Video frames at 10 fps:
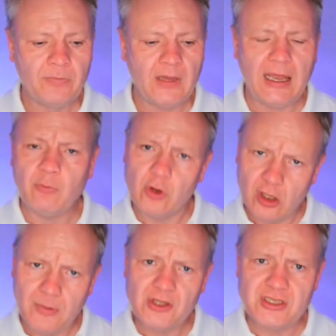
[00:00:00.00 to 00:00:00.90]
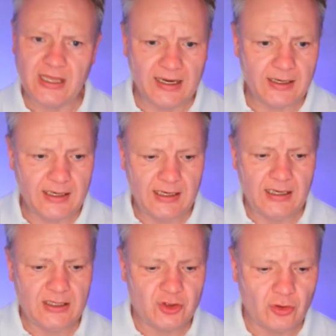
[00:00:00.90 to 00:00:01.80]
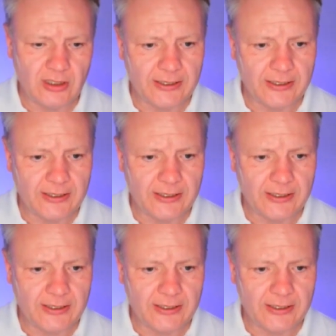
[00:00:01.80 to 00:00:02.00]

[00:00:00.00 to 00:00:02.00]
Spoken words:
And we'll come on to that shortly.